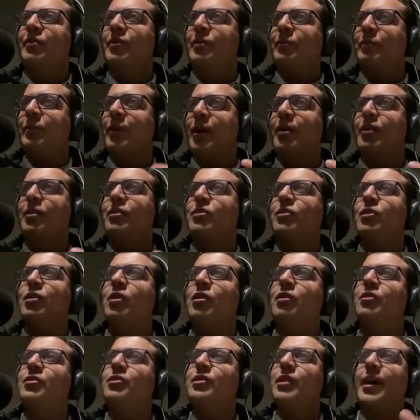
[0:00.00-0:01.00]
parents
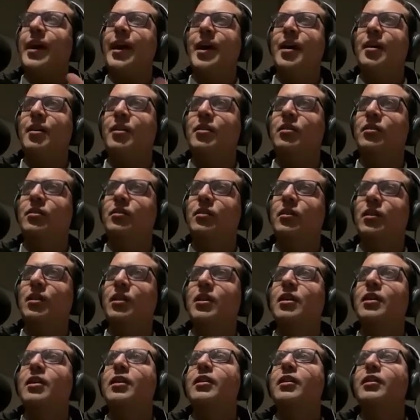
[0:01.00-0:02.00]
are scared,
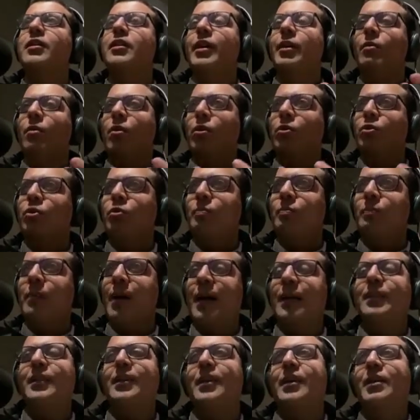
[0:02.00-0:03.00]
they will
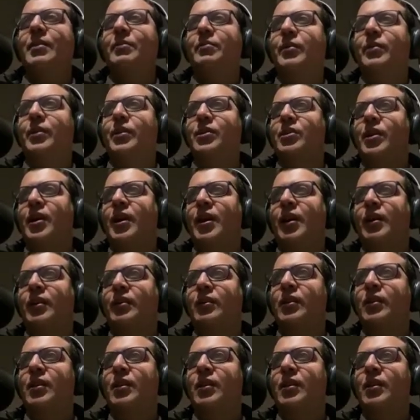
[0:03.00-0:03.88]
automatically be scared.